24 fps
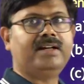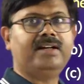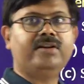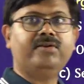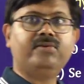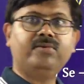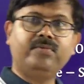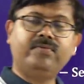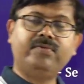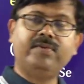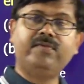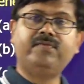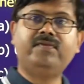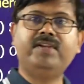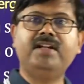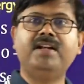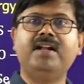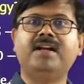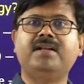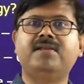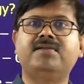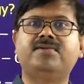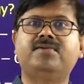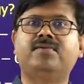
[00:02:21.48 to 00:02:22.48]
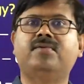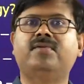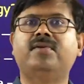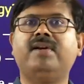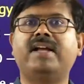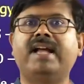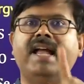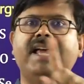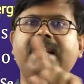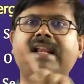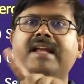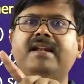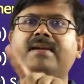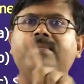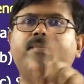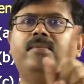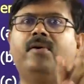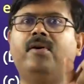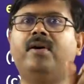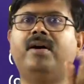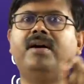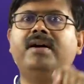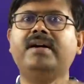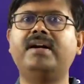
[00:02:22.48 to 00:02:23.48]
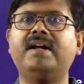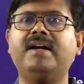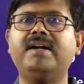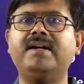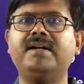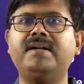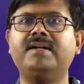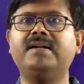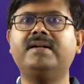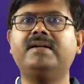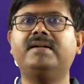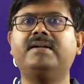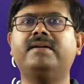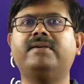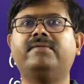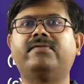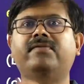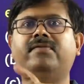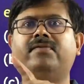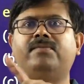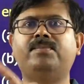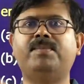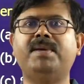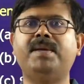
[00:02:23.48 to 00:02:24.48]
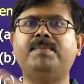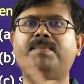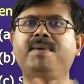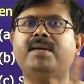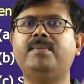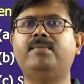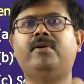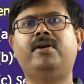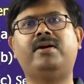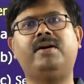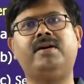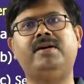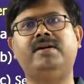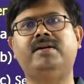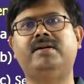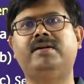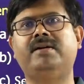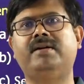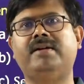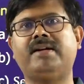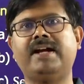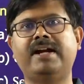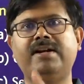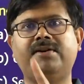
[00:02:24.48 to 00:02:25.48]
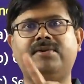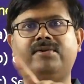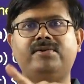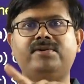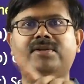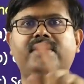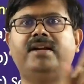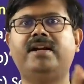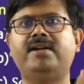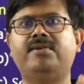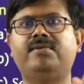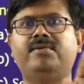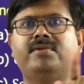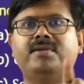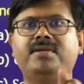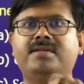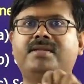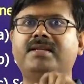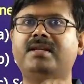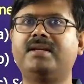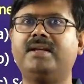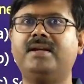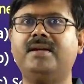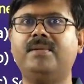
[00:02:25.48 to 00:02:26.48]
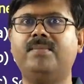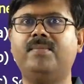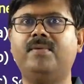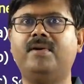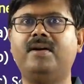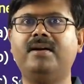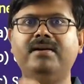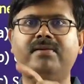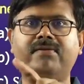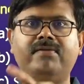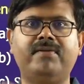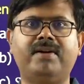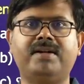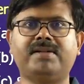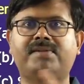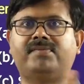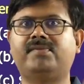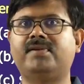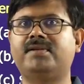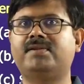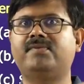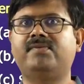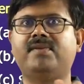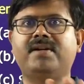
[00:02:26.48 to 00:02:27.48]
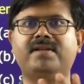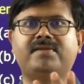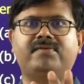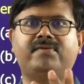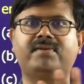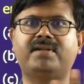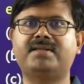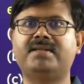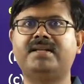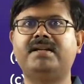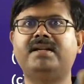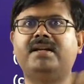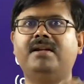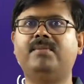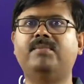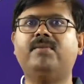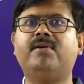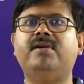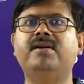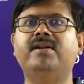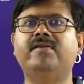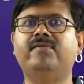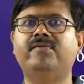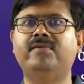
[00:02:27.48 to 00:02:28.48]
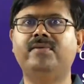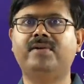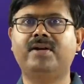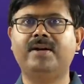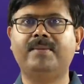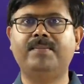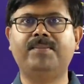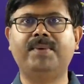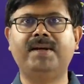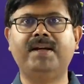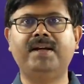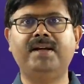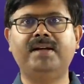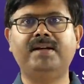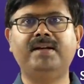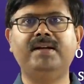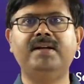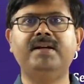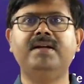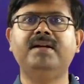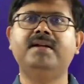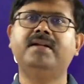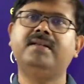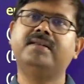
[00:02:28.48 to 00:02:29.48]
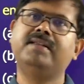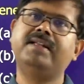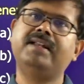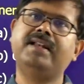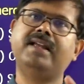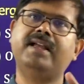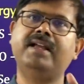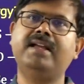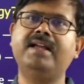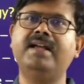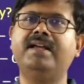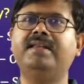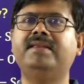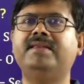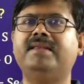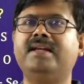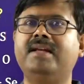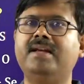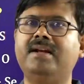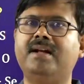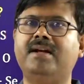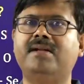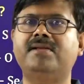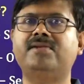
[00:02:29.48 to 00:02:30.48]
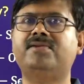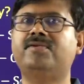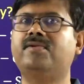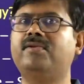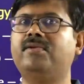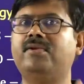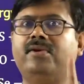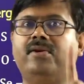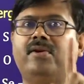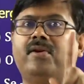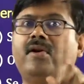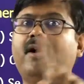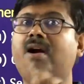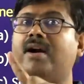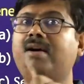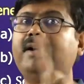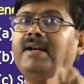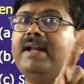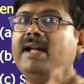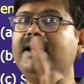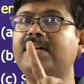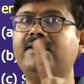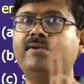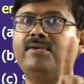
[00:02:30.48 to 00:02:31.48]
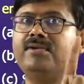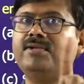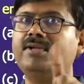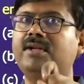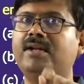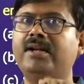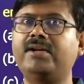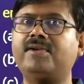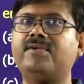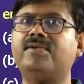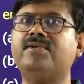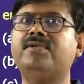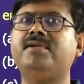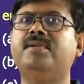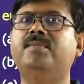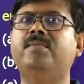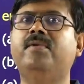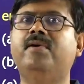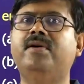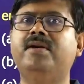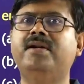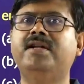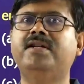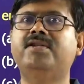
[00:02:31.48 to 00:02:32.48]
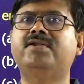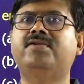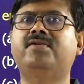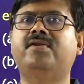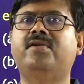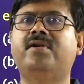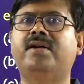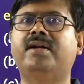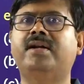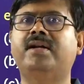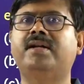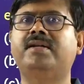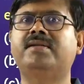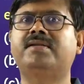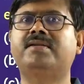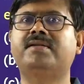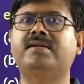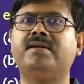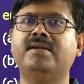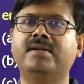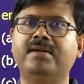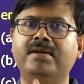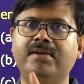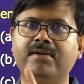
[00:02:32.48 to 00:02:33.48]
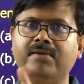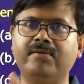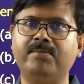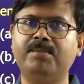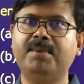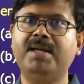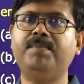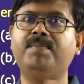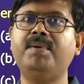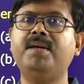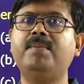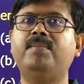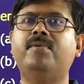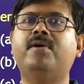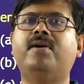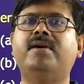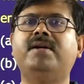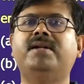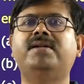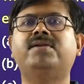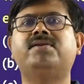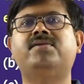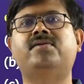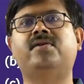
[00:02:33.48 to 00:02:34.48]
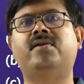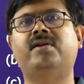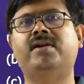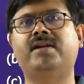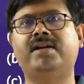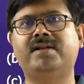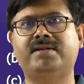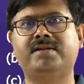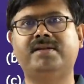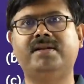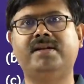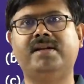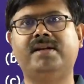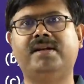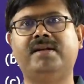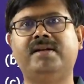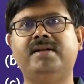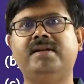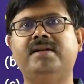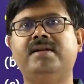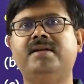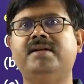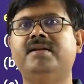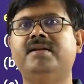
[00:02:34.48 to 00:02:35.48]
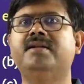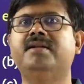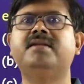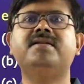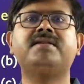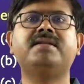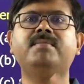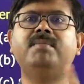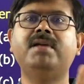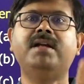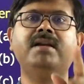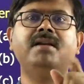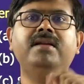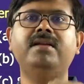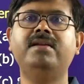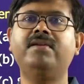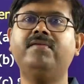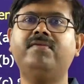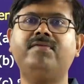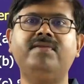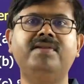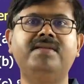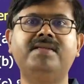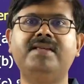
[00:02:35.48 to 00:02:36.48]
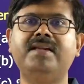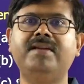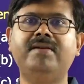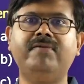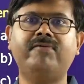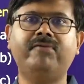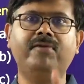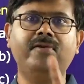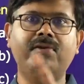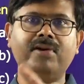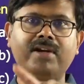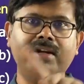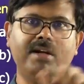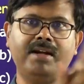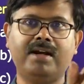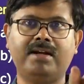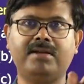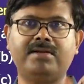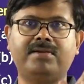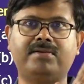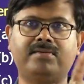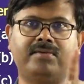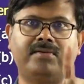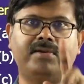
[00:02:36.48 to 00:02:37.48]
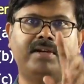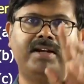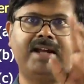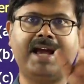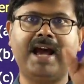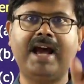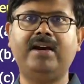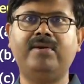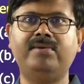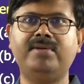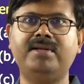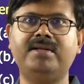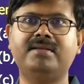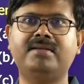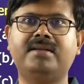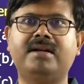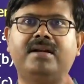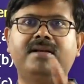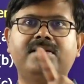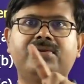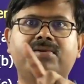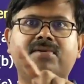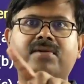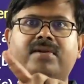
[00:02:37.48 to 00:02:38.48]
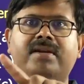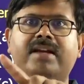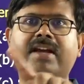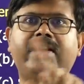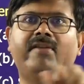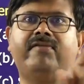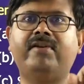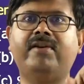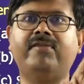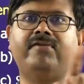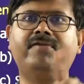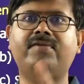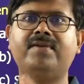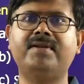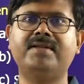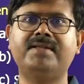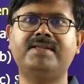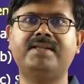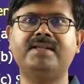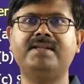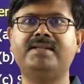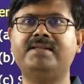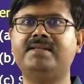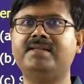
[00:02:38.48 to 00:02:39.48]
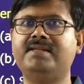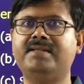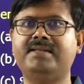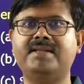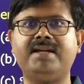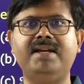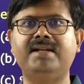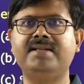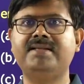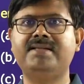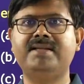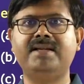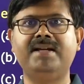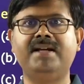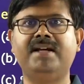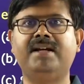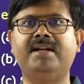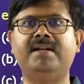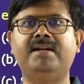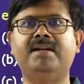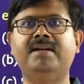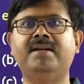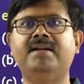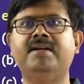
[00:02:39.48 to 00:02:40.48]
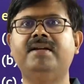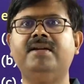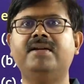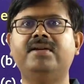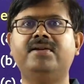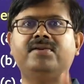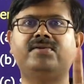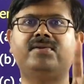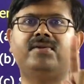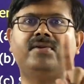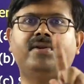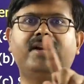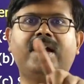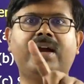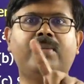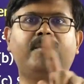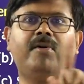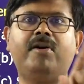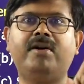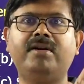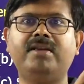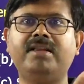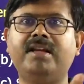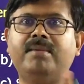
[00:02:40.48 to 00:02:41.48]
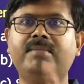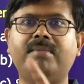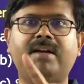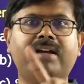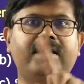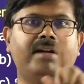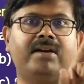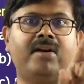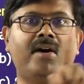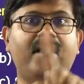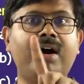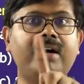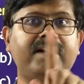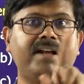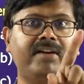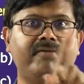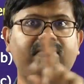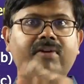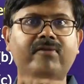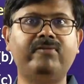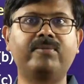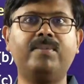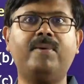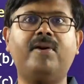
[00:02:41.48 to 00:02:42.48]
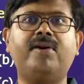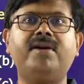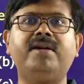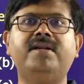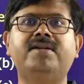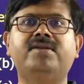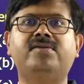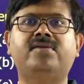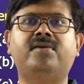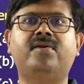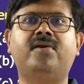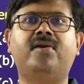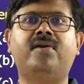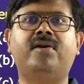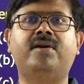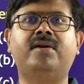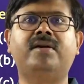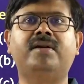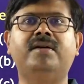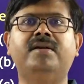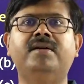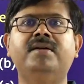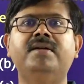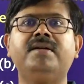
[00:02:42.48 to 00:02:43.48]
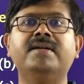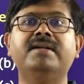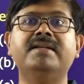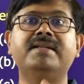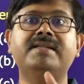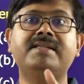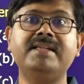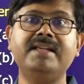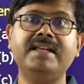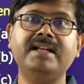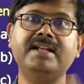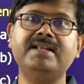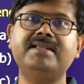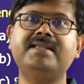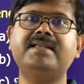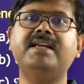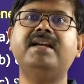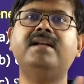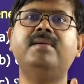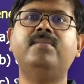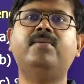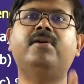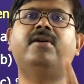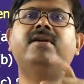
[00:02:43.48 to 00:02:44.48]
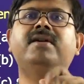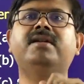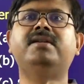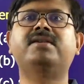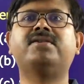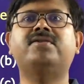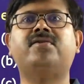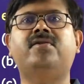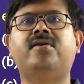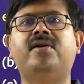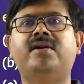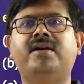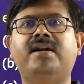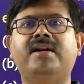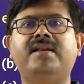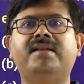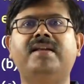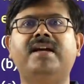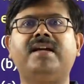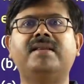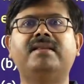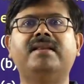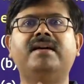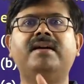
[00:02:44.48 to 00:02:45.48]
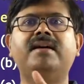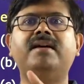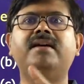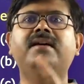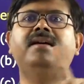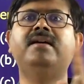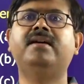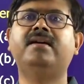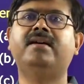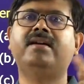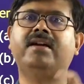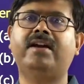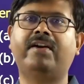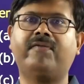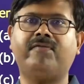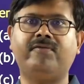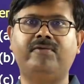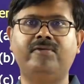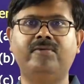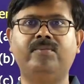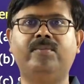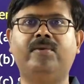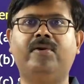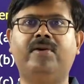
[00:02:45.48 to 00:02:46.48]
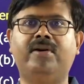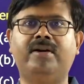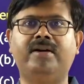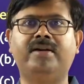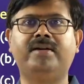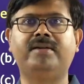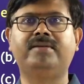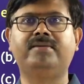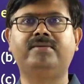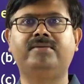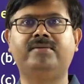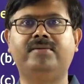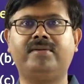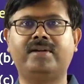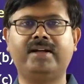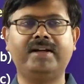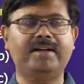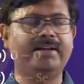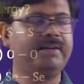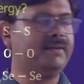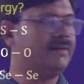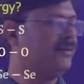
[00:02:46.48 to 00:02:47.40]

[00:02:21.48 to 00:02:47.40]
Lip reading: in group 15 also, NN bond and PP bond, nitrogen-nitrogen single bond, phosphorus-phosphorus single bond if you compare, then again there also not nitrogen-nitrogen bond is strongest, PP bond is strongest there. Similarly, if you see fluorine also, in halogens also, FF-CLCL, so among them not FF bond is strong, CLCL bond is stronger than the F2 bond, okay,